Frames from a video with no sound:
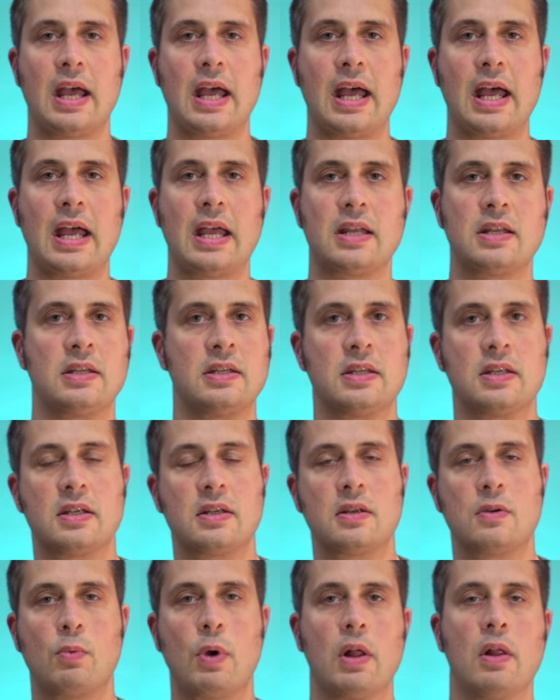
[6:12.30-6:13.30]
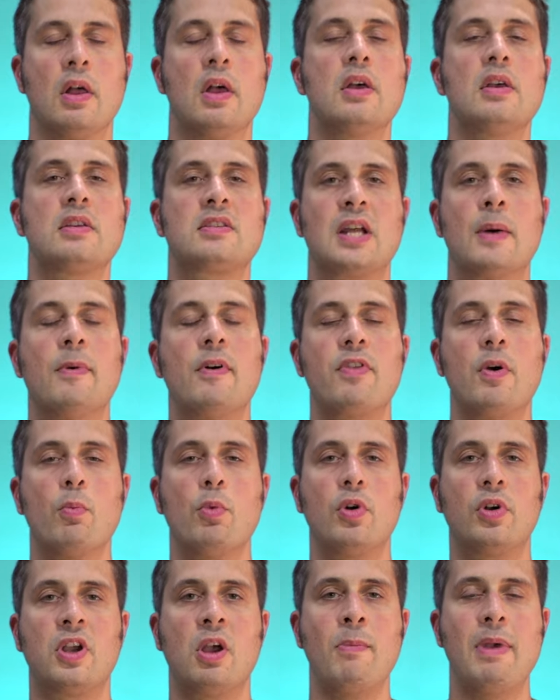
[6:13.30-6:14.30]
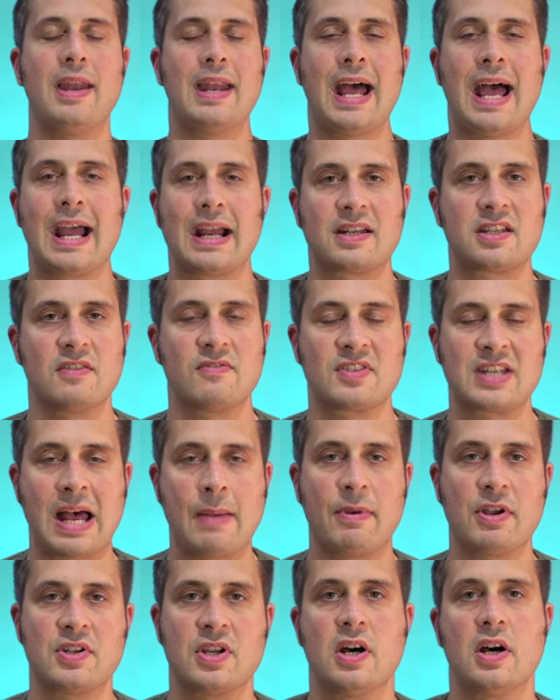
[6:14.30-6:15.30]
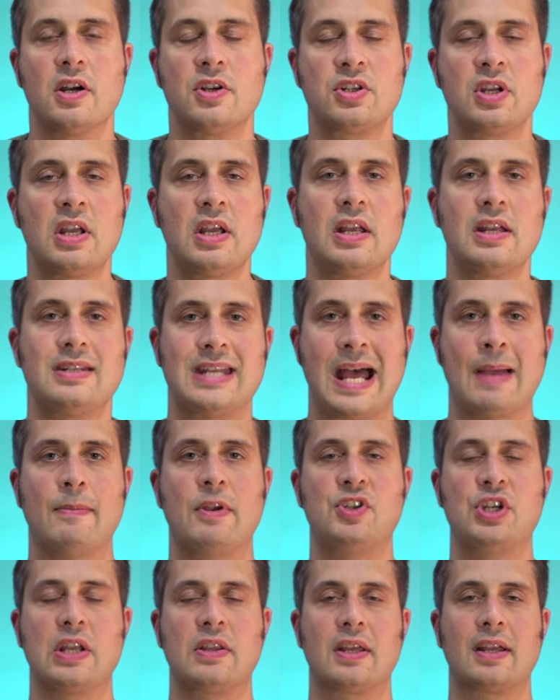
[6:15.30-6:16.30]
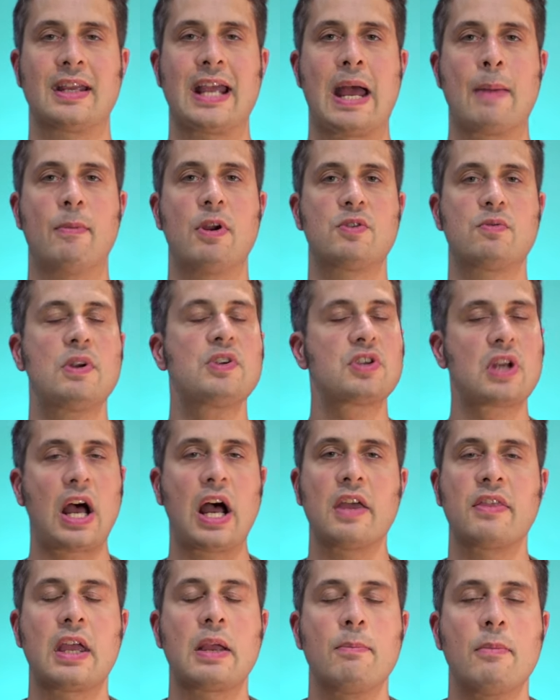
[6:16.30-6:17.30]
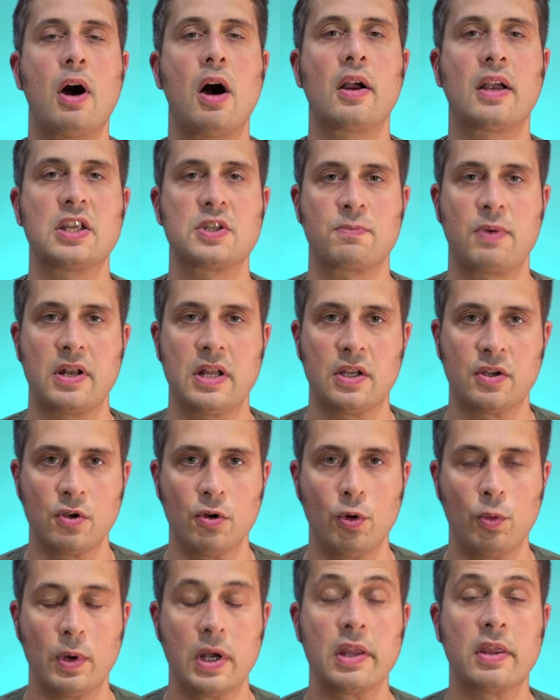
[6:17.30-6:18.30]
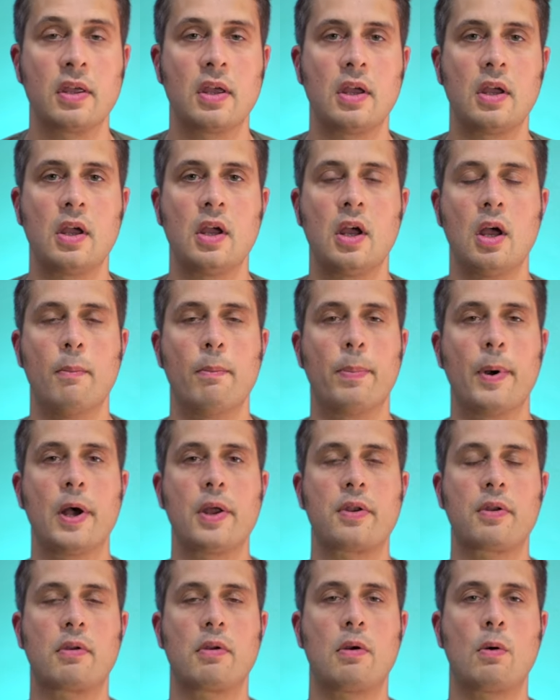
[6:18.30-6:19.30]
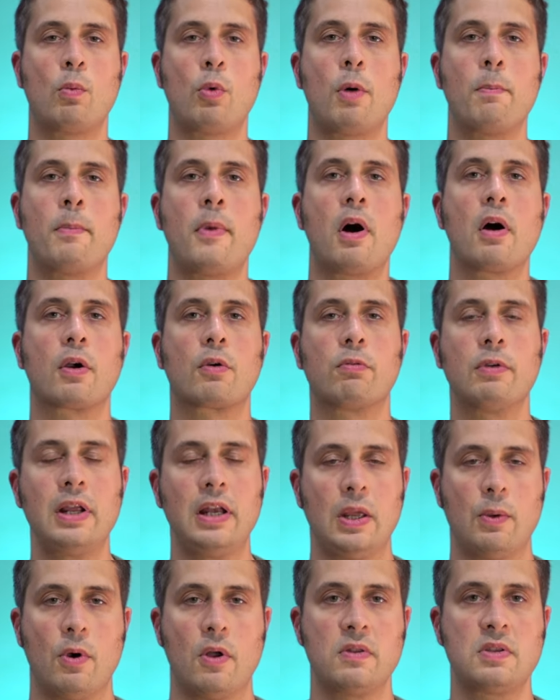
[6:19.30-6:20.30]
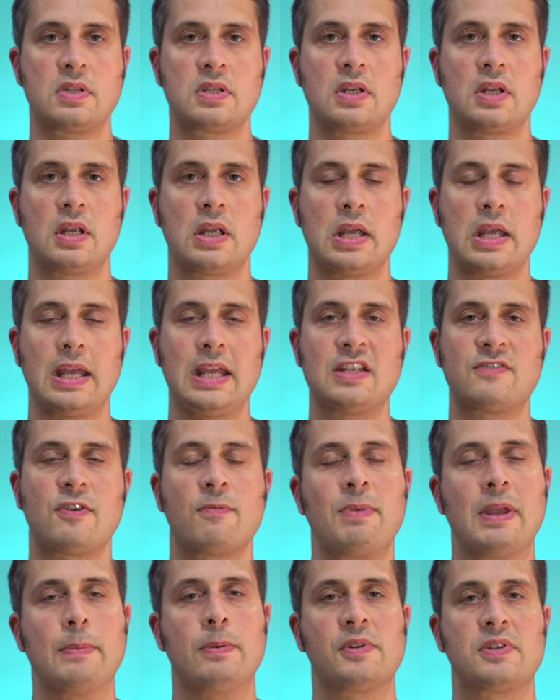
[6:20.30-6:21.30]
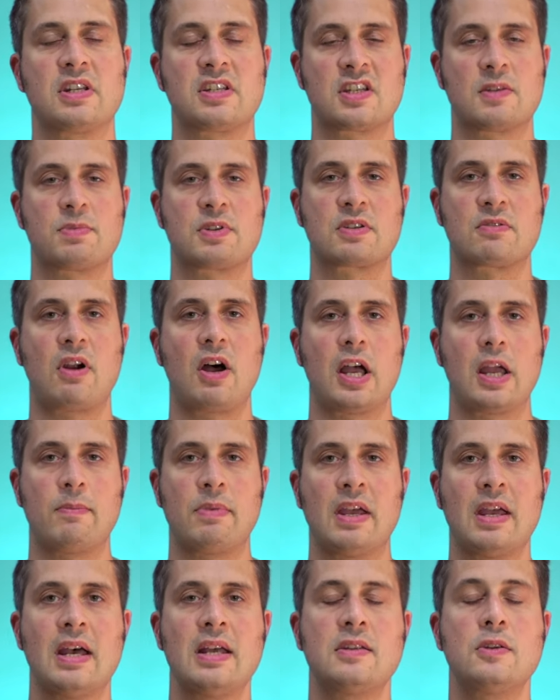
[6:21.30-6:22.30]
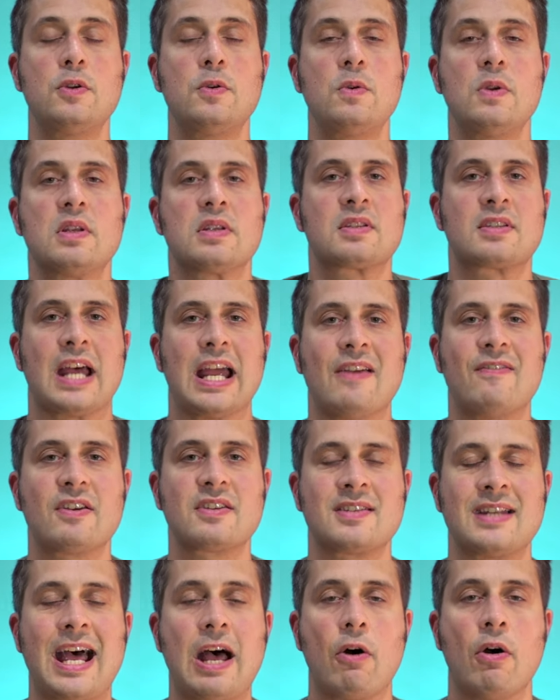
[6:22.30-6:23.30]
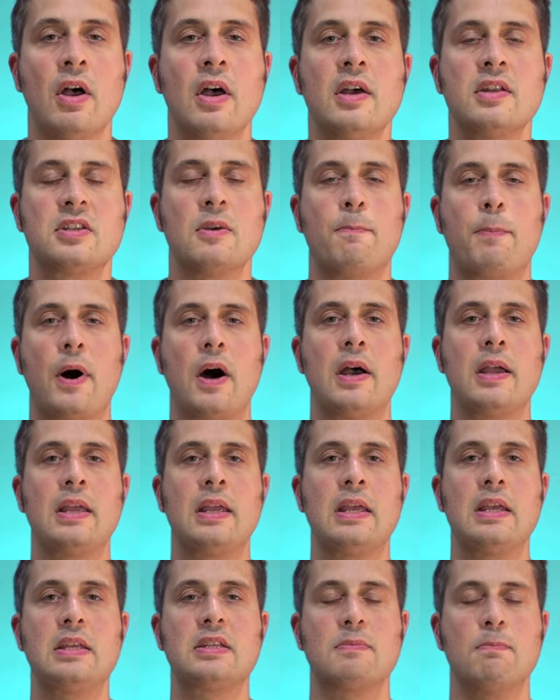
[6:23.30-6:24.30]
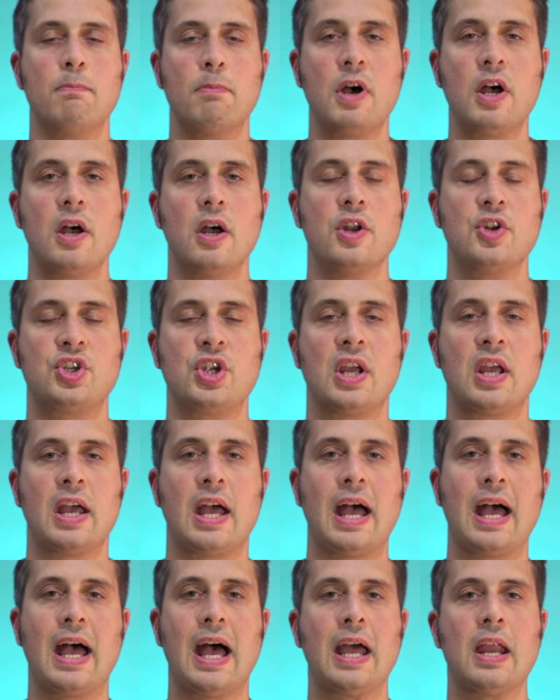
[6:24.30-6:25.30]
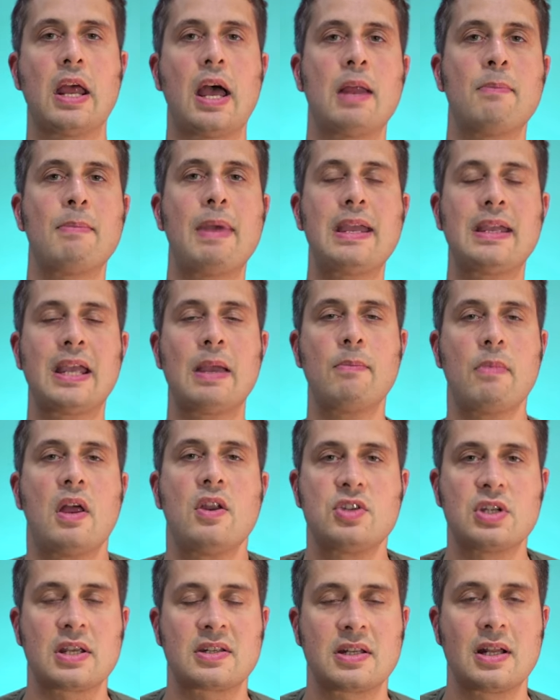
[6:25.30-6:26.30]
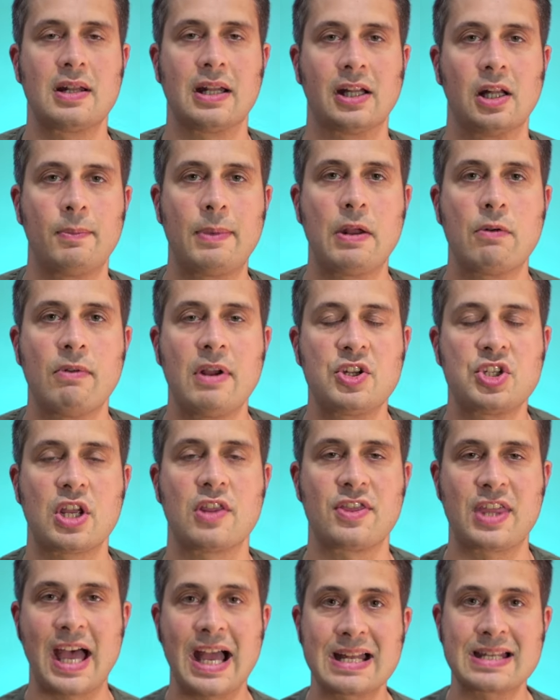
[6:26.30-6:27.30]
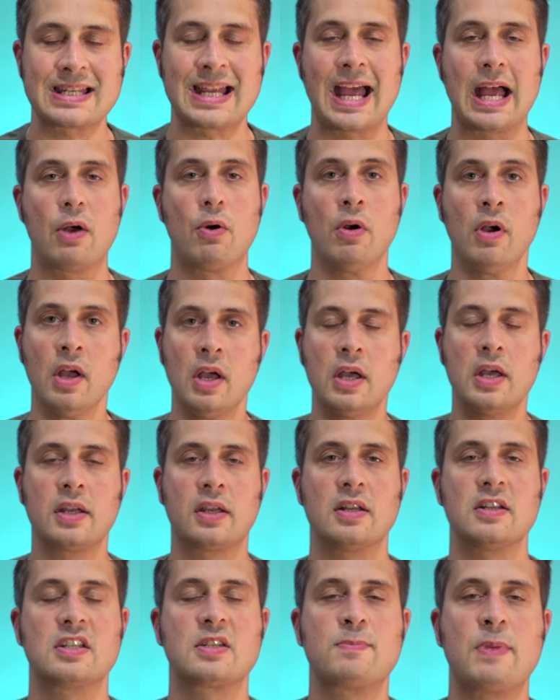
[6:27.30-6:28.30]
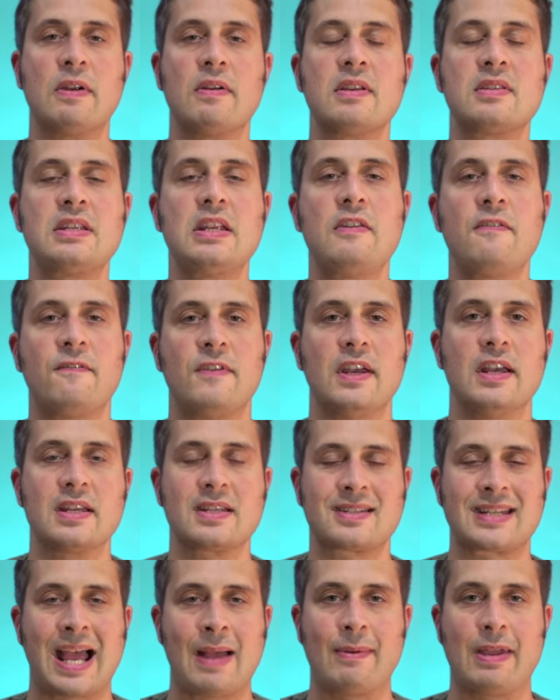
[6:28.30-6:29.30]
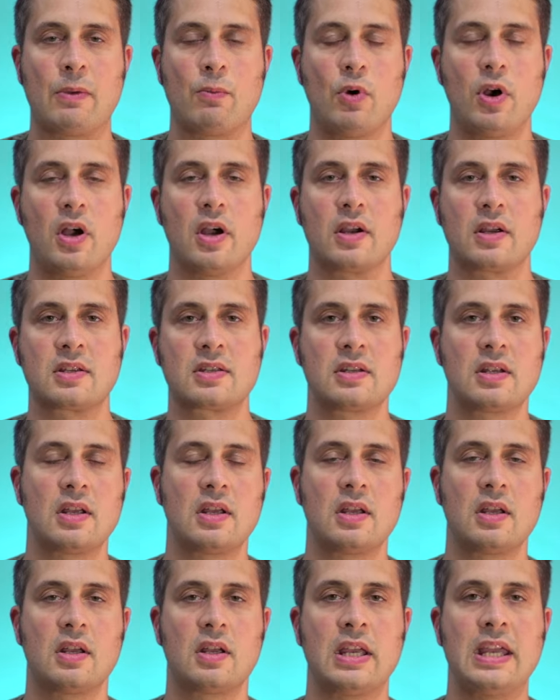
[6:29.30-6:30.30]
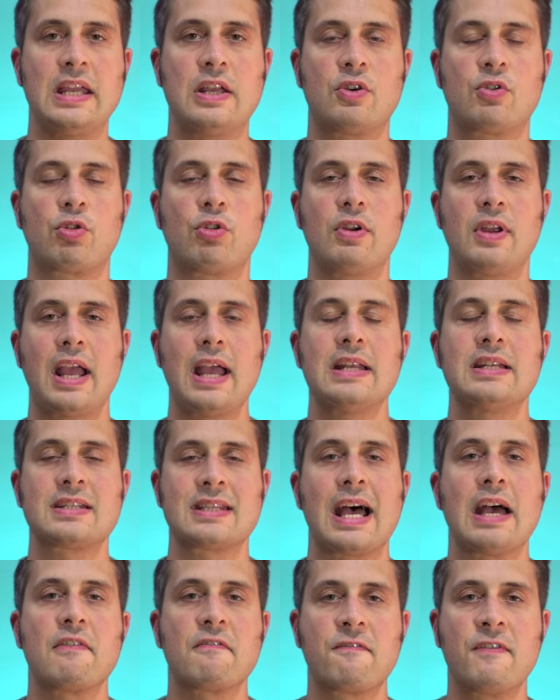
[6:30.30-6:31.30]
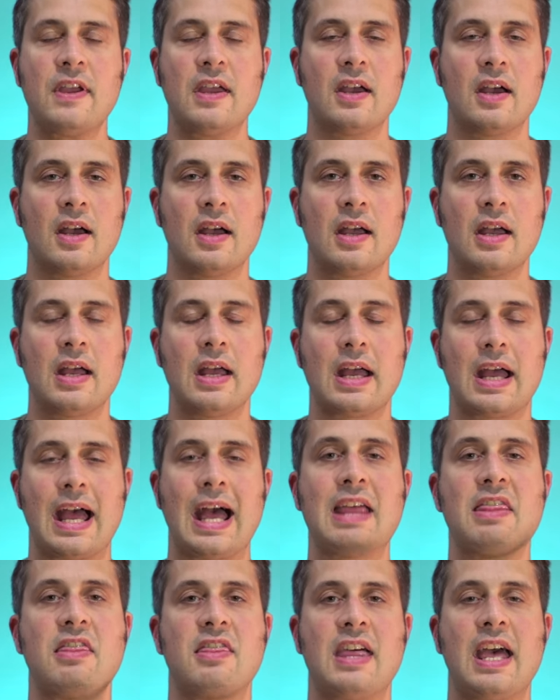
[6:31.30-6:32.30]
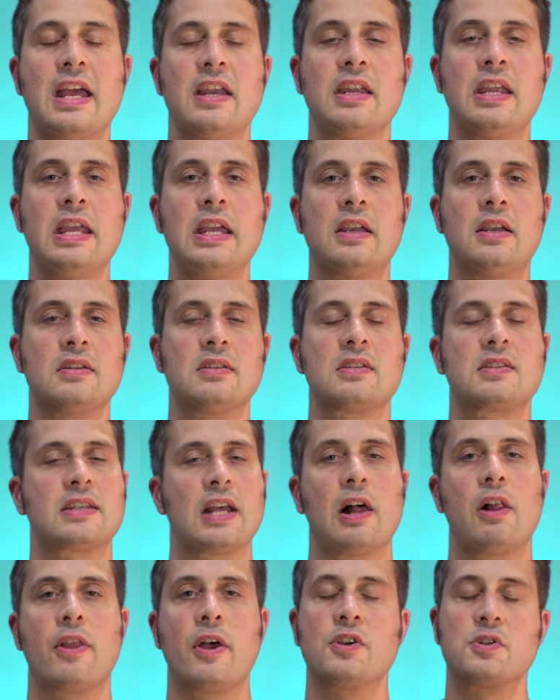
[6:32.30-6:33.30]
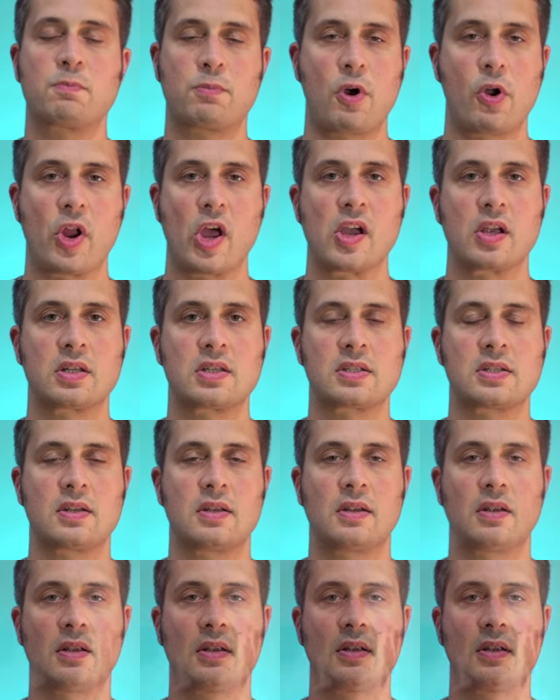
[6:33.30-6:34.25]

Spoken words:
And, well, some of them will commit acts of sabotage, damaging the cameras, which I think Mark is pretty cool with. But what Mark really wants is for people to subscribe to Save Us Now, to buy his merch, and make him just a little bit richer. That's how conspiracy fear scamming works. He creates that fear, and then he can sell those products.